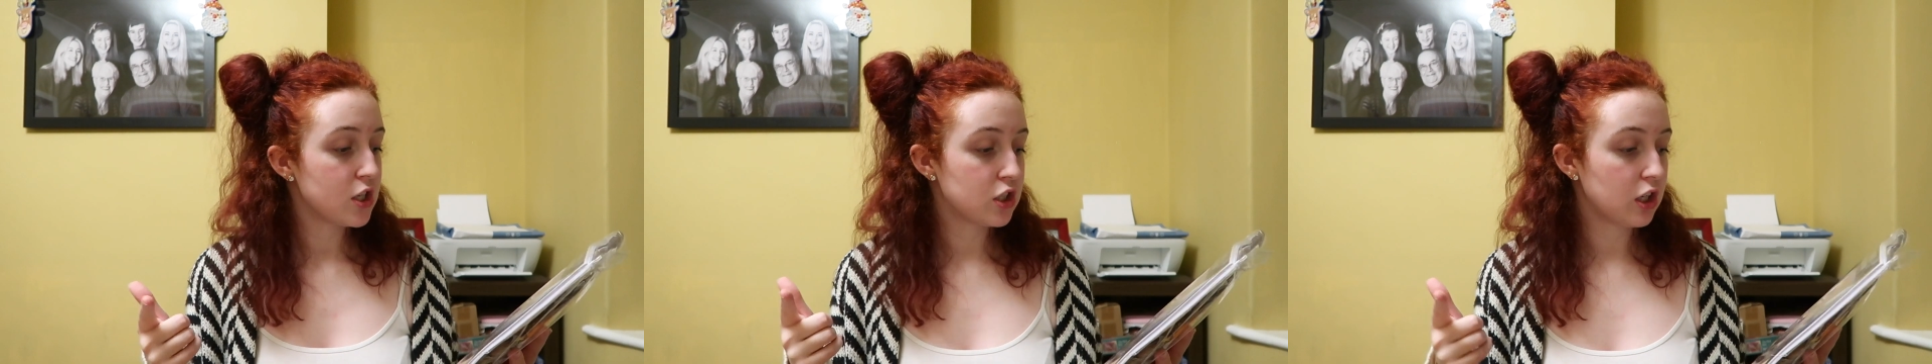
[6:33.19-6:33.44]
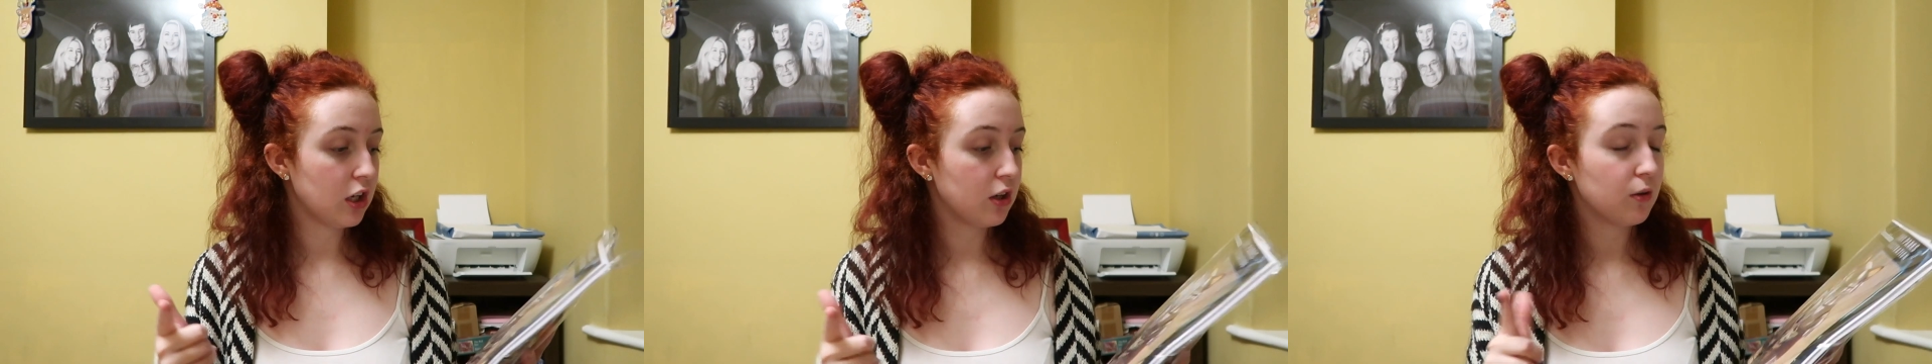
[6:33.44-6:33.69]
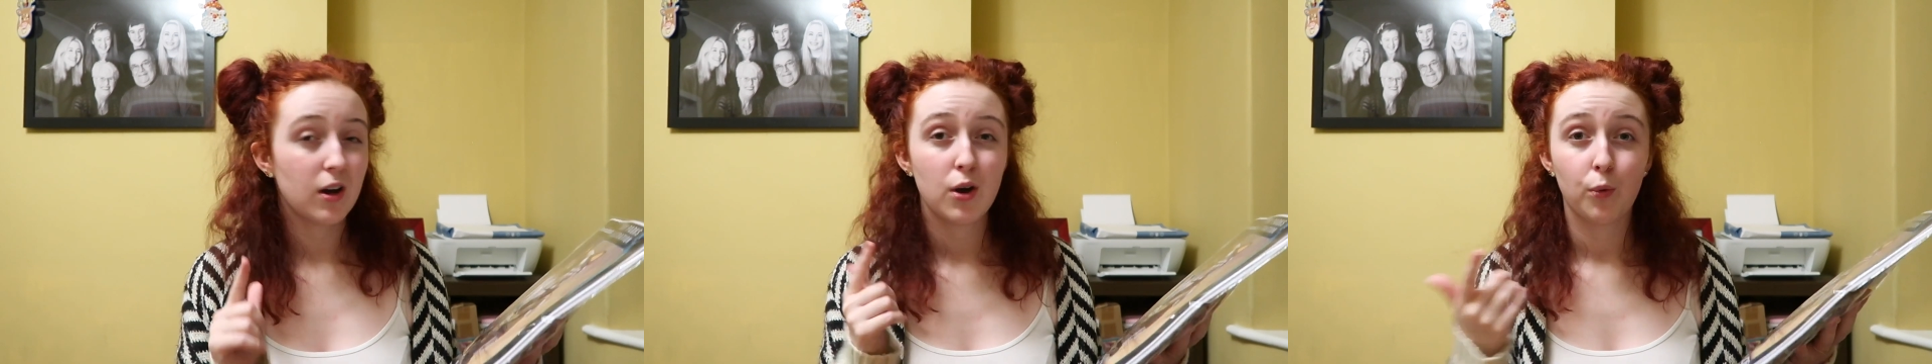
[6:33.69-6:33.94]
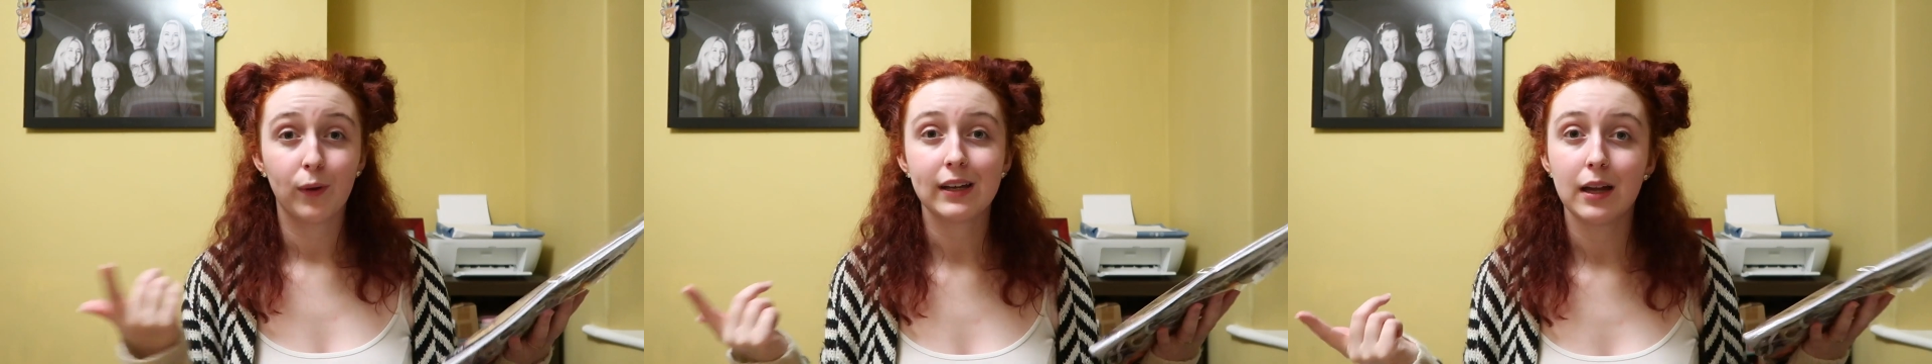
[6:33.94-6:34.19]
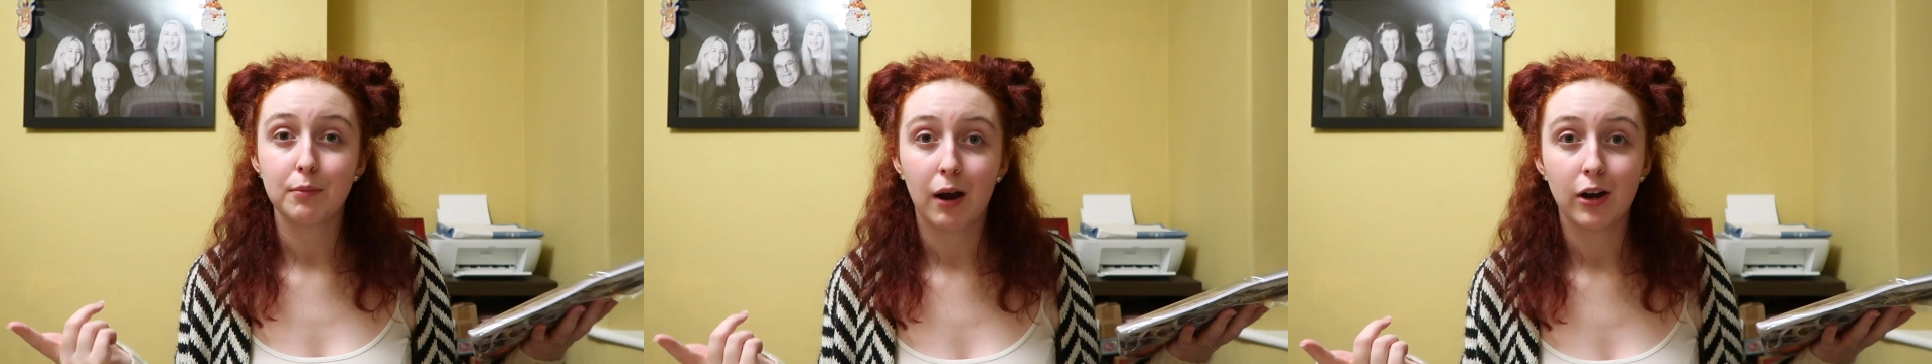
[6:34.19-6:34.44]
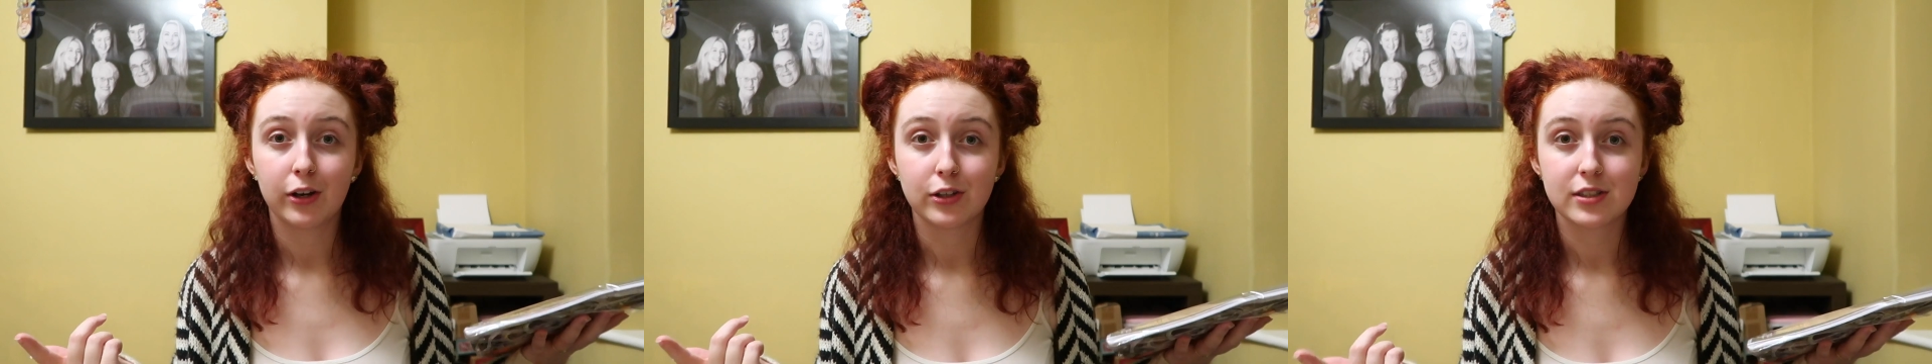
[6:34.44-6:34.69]
Two, we're getting
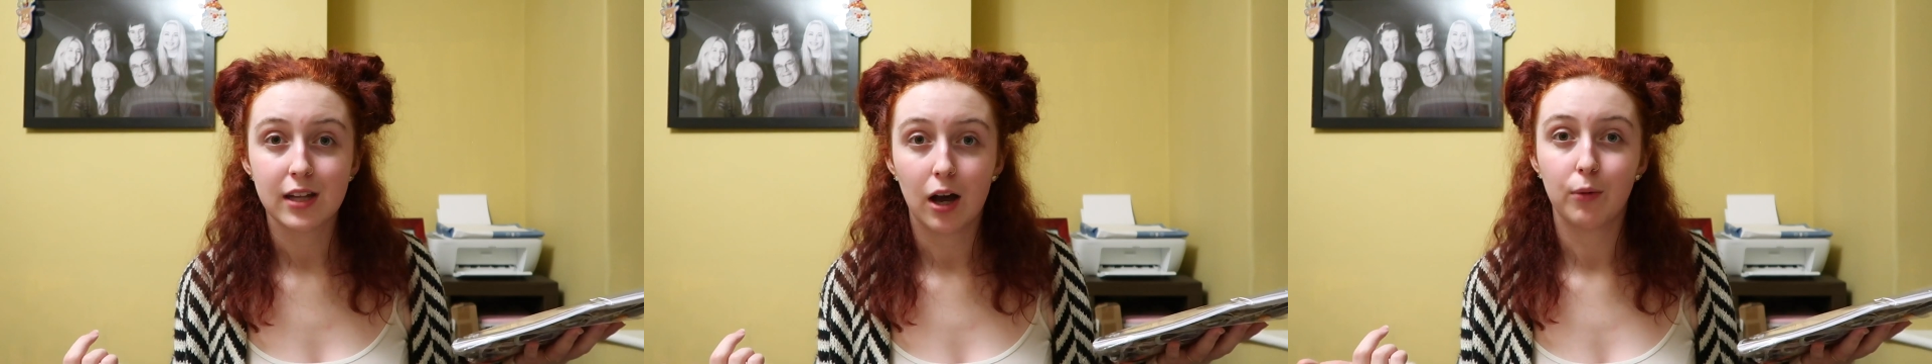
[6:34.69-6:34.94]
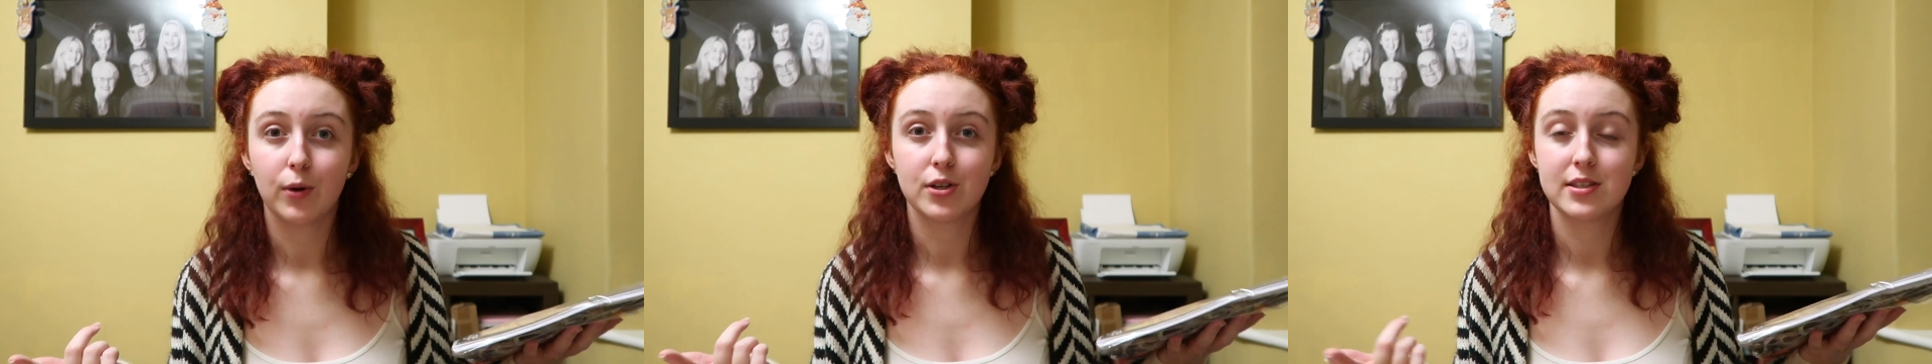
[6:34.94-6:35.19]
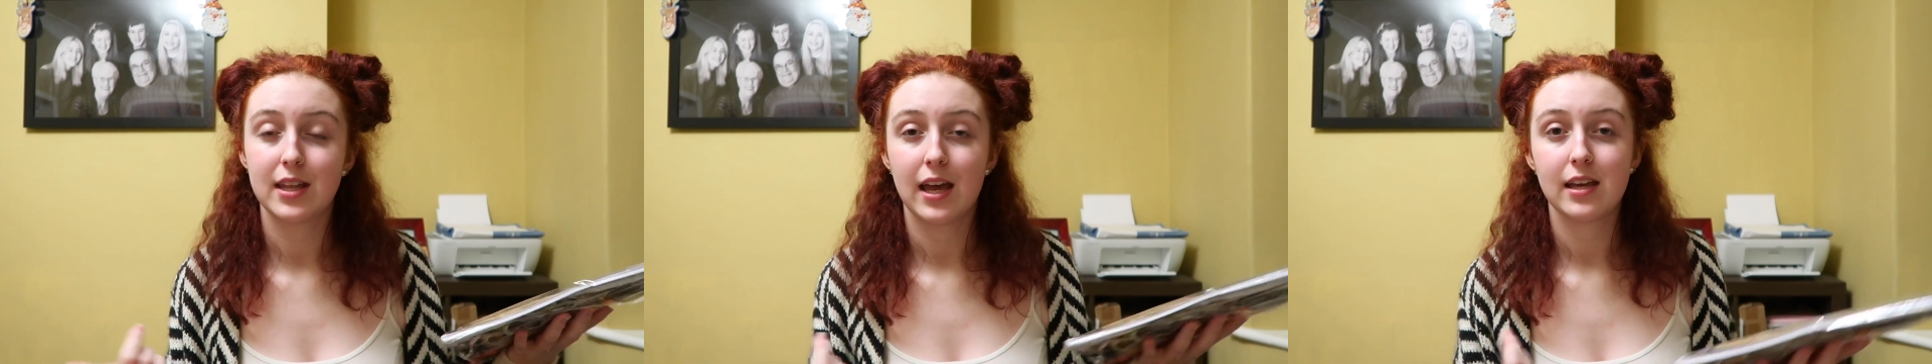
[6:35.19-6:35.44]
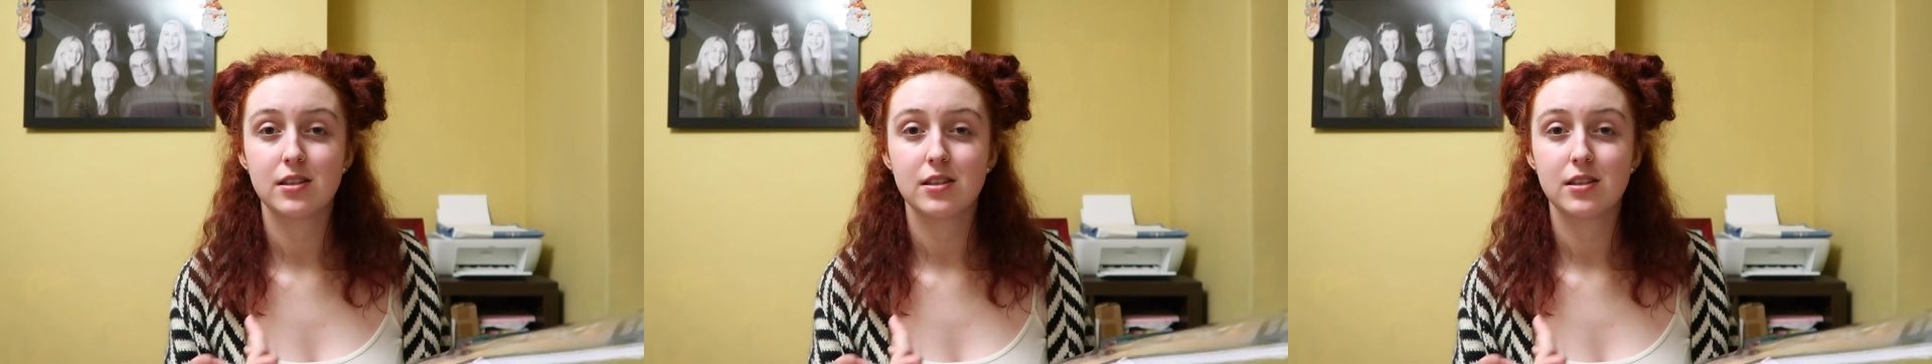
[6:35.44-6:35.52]
married on Star Wars Day,